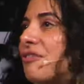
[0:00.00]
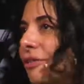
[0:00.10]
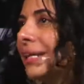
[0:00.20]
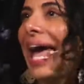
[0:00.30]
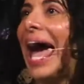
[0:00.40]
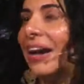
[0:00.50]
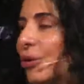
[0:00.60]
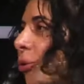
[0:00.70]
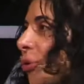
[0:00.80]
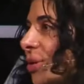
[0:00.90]
different
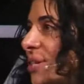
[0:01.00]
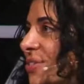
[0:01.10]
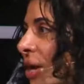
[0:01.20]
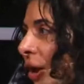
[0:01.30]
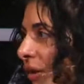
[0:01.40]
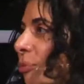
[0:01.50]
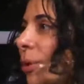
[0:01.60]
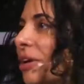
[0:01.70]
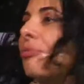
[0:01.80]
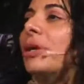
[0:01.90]
categories of
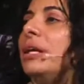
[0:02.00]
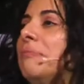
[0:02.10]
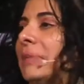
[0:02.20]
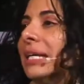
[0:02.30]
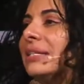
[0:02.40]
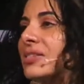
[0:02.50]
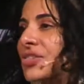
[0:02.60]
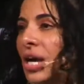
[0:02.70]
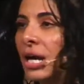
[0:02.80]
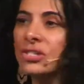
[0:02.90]
what it really
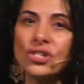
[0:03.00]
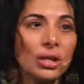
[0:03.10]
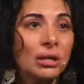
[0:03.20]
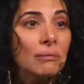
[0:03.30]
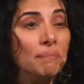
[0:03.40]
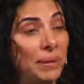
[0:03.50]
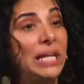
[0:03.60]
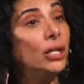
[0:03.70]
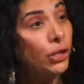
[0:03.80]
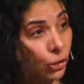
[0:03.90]
means to
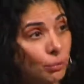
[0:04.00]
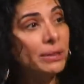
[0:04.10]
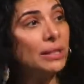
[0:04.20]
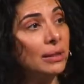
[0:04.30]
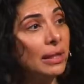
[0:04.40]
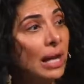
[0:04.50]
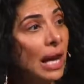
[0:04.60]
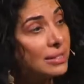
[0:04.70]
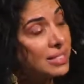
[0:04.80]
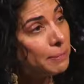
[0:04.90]
be human
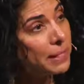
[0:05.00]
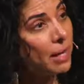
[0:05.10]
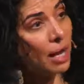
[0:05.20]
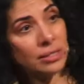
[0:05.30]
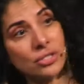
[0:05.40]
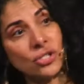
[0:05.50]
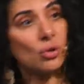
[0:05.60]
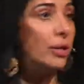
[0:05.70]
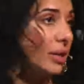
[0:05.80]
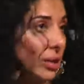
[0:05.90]
and to be kind of sort